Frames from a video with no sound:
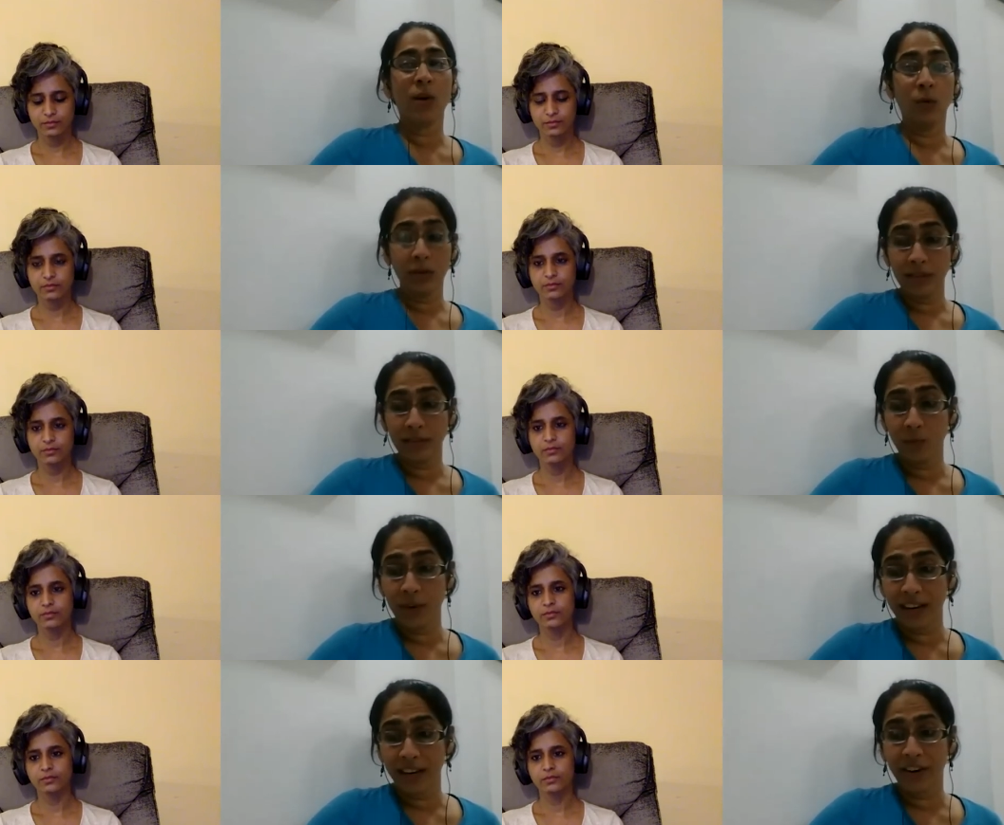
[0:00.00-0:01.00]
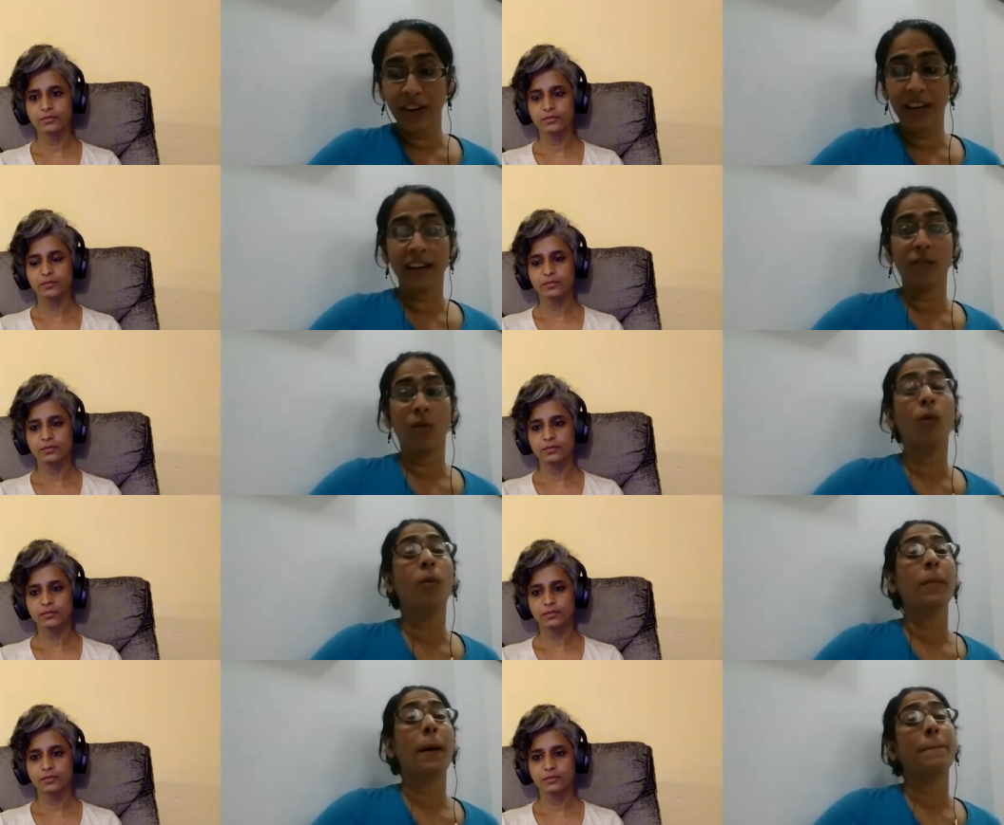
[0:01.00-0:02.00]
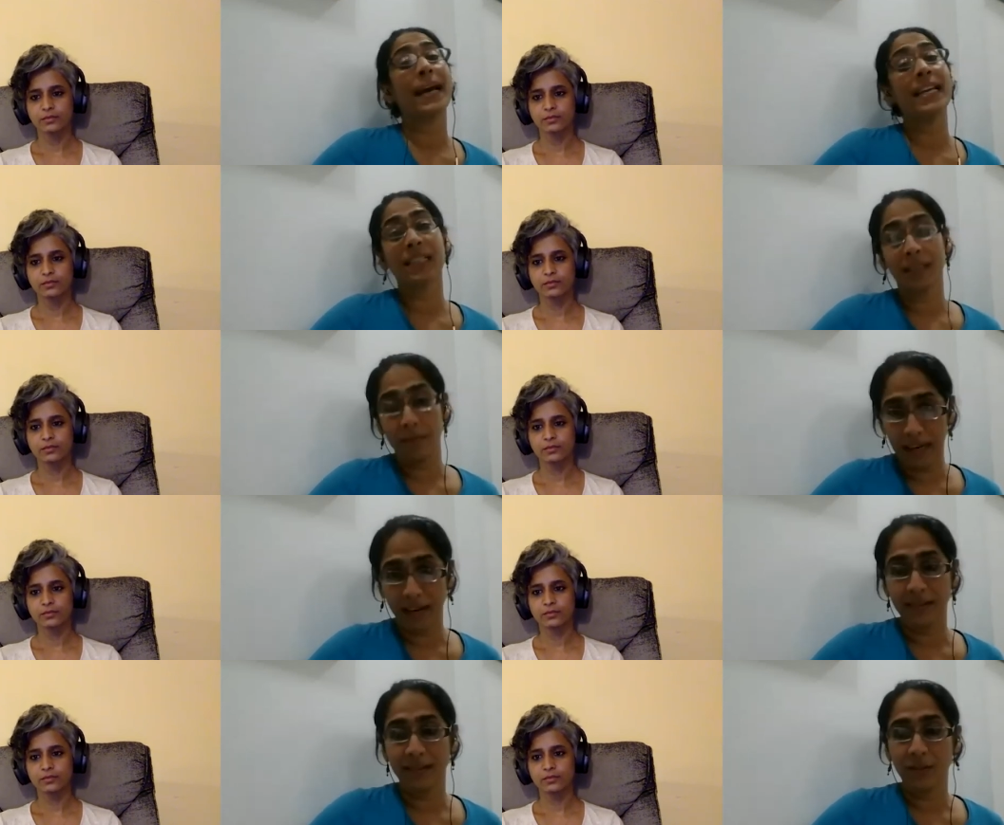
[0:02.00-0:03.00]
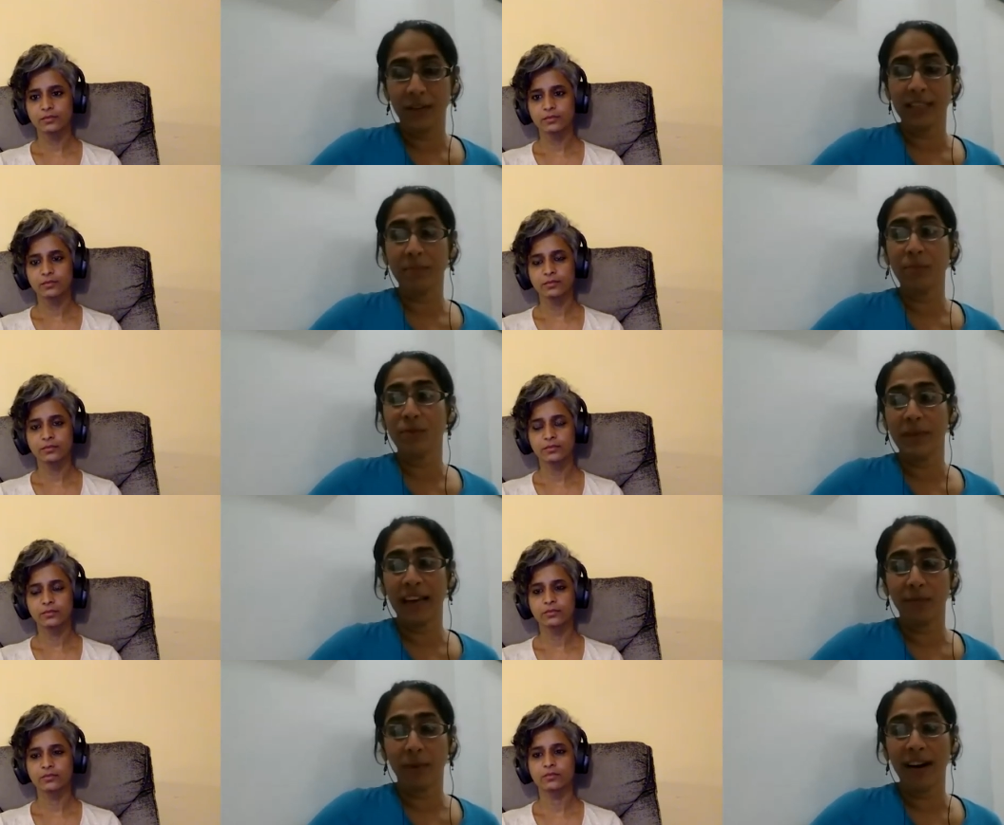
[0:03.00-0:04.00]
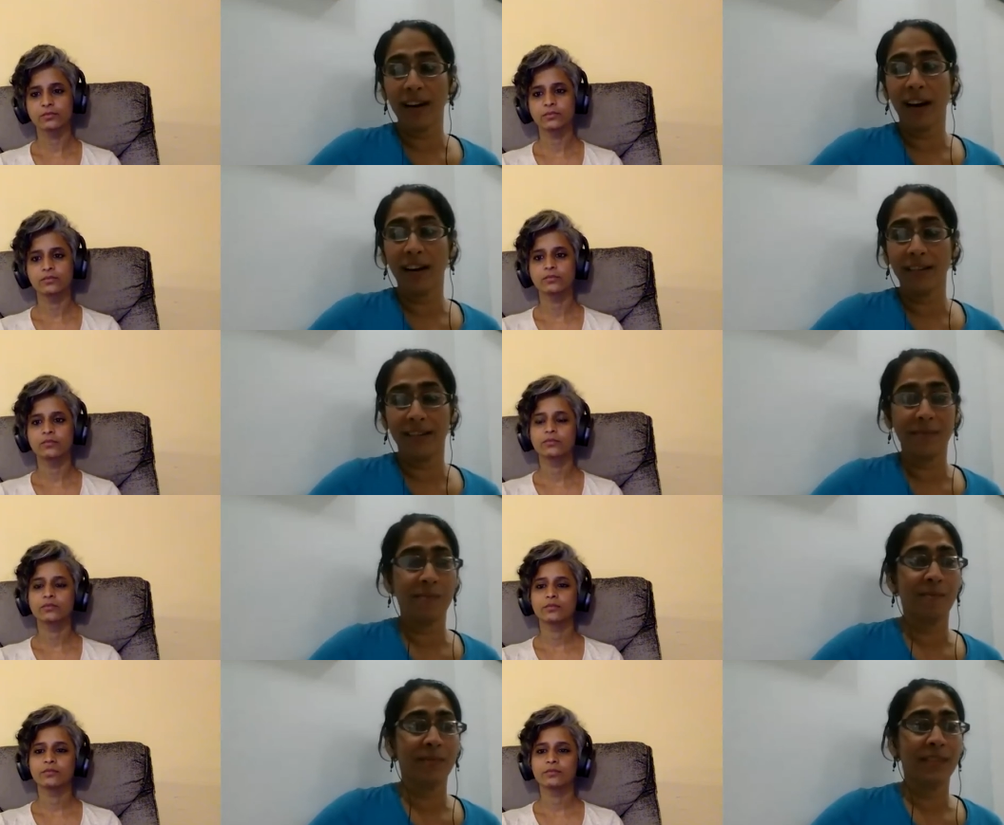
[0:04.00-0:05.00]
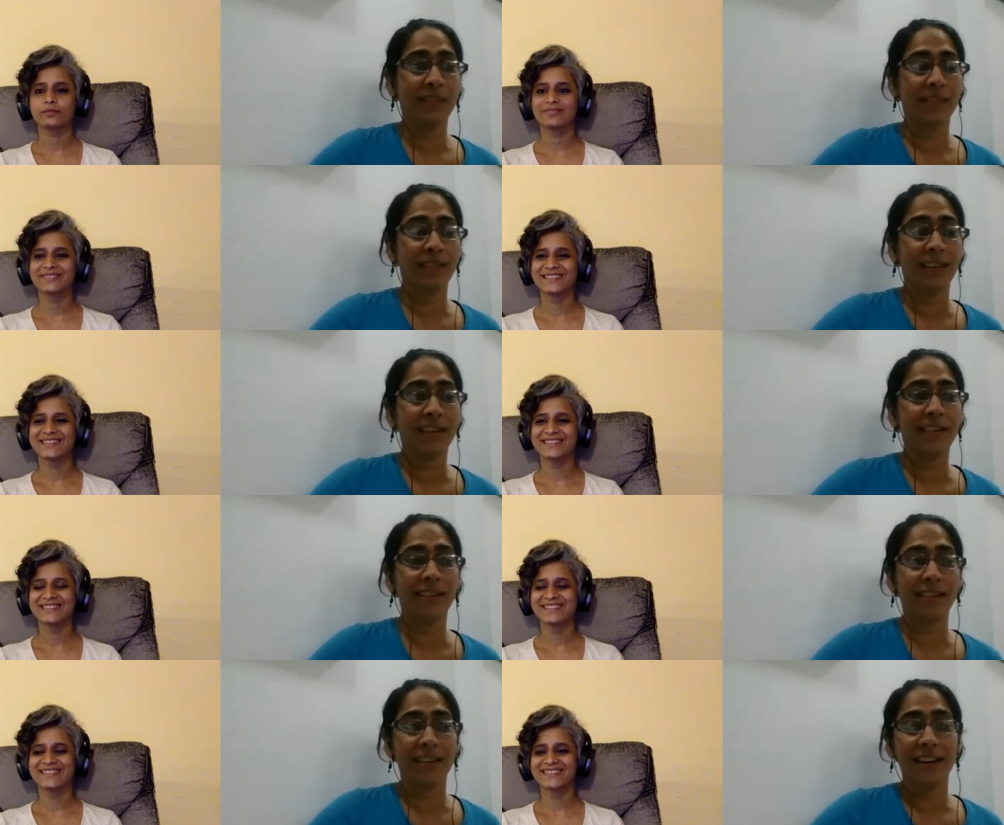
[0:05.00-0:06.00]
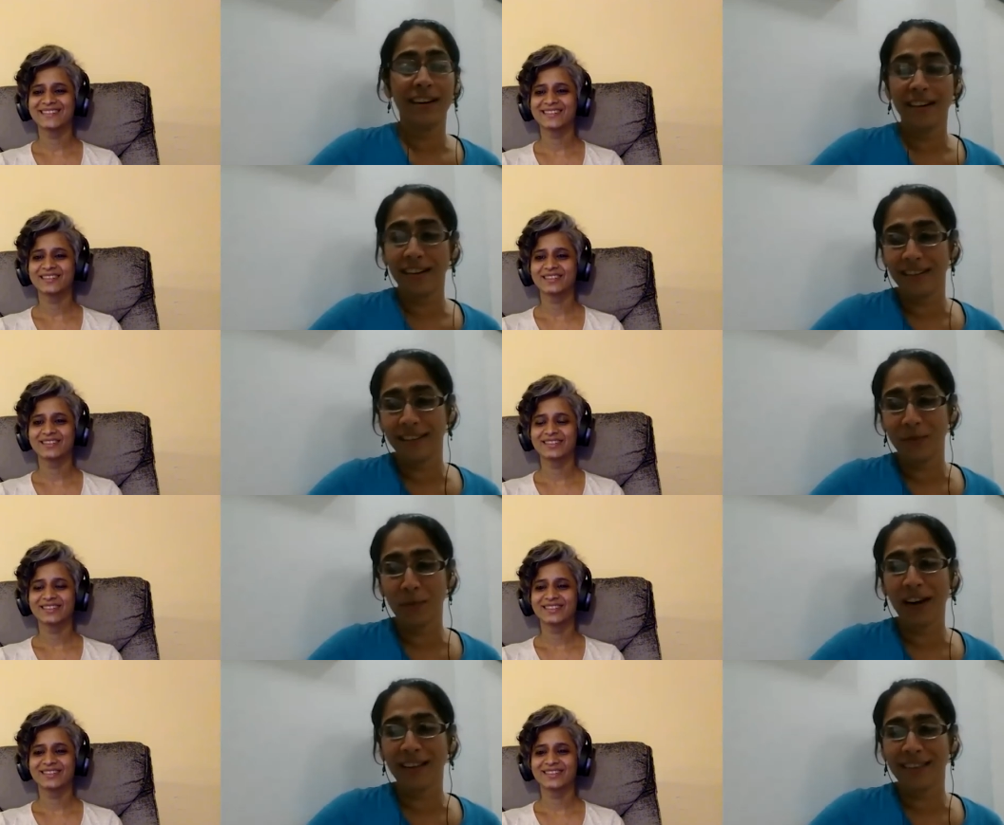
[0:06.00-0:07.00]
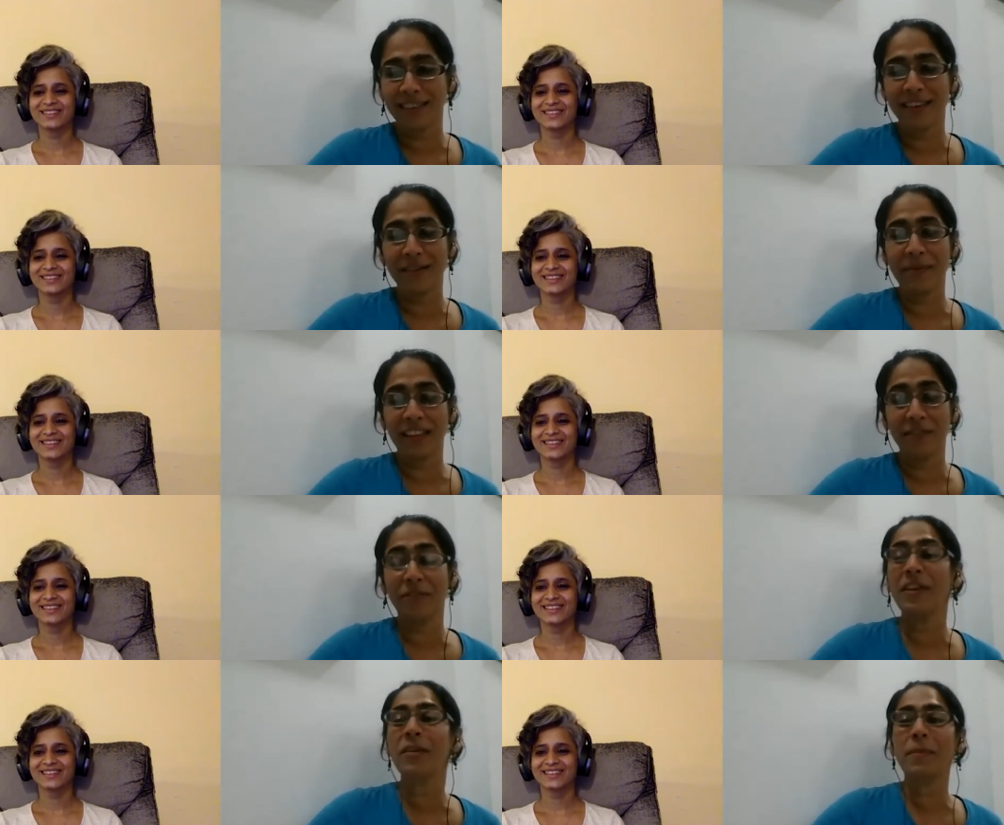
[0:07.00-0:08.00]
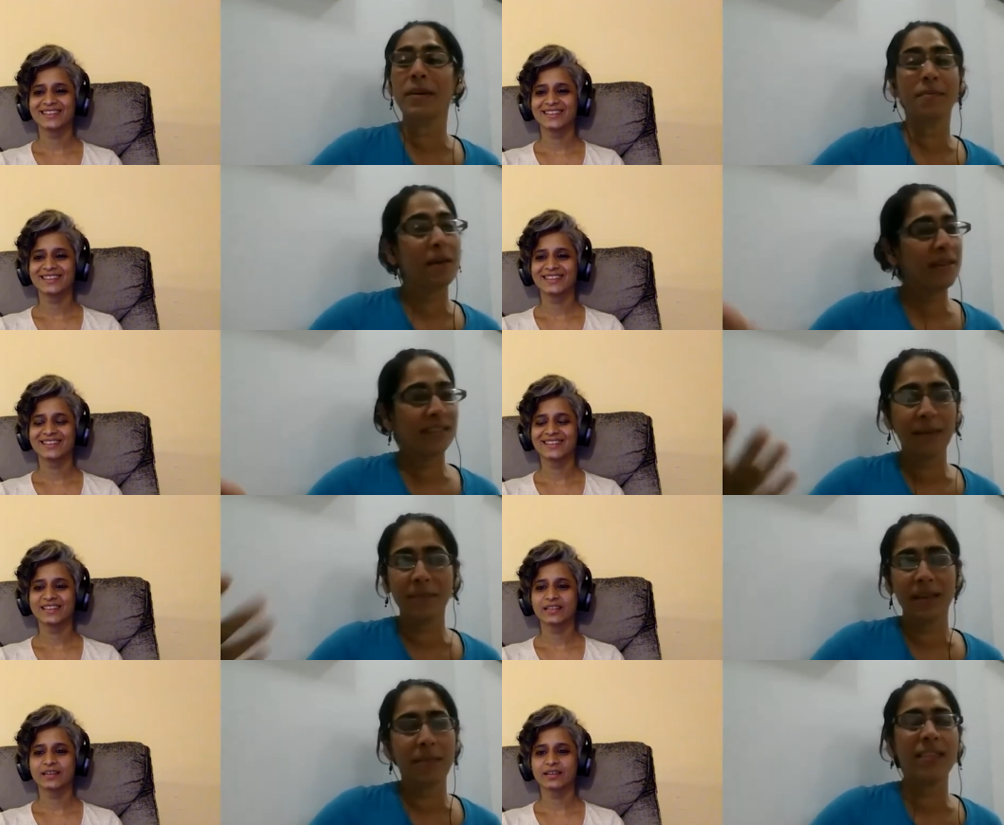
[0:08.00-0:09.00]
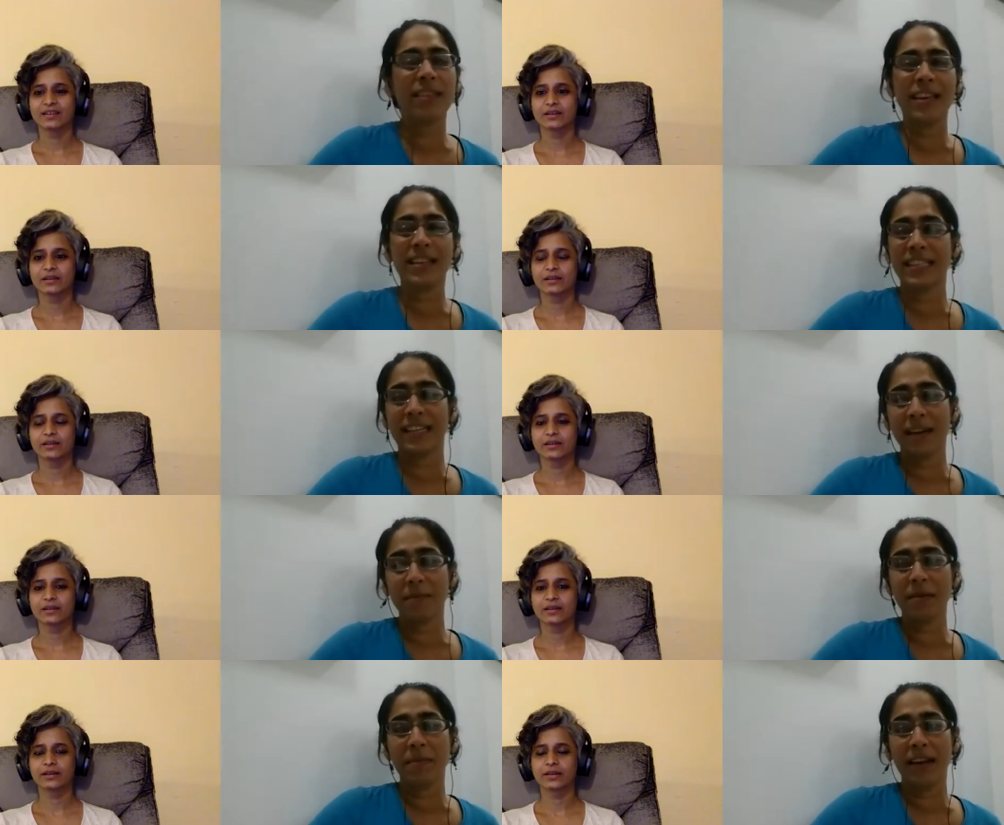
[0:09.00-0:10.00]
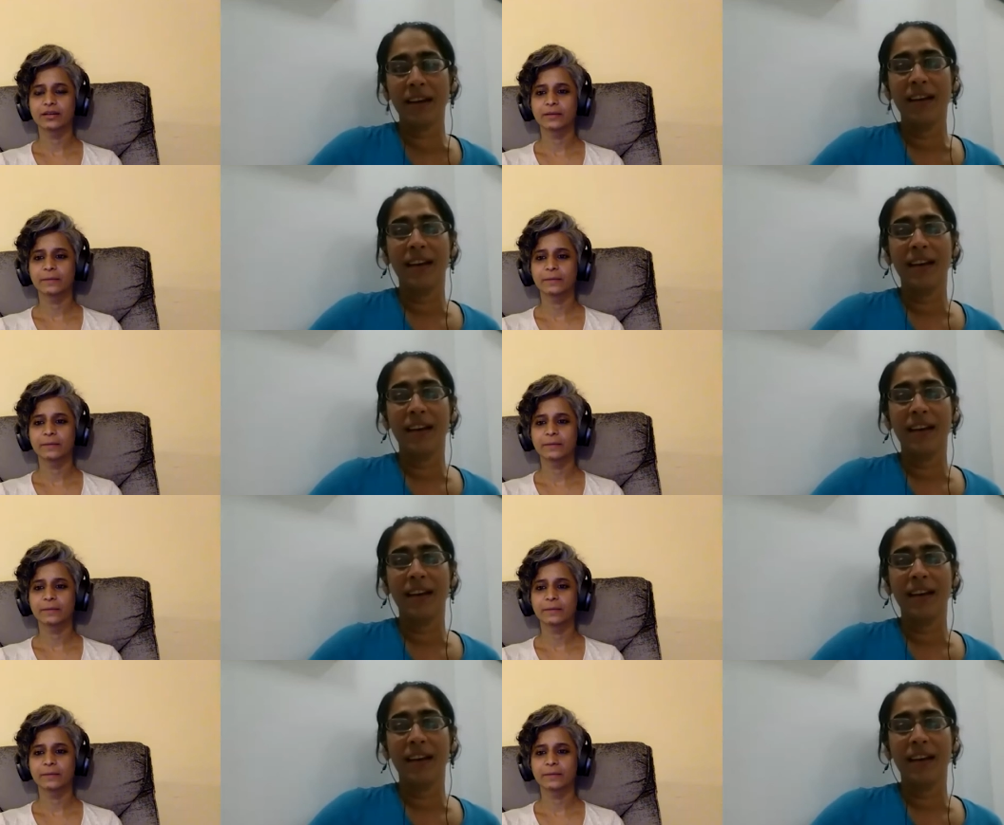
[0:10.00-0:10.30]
Speaker 1: wholesome we can create at home minus milk? So I suppose we have one here. One answer here with kefir, but maybe some other things that can be made